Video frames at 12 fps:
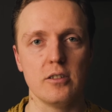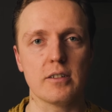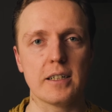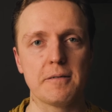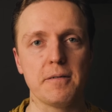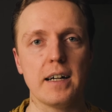You
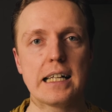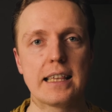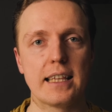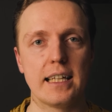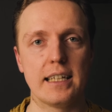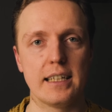can
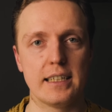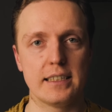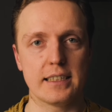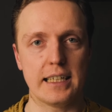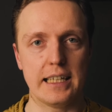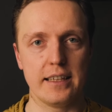find the
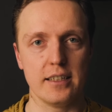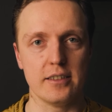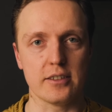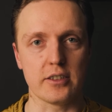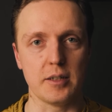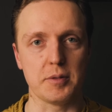link in the
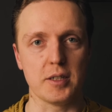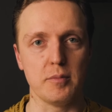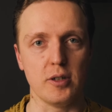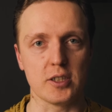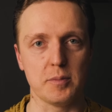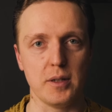description
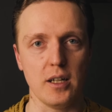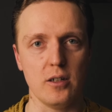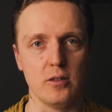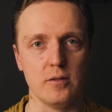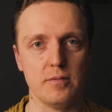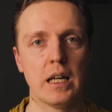box
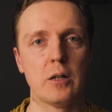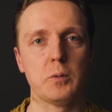below.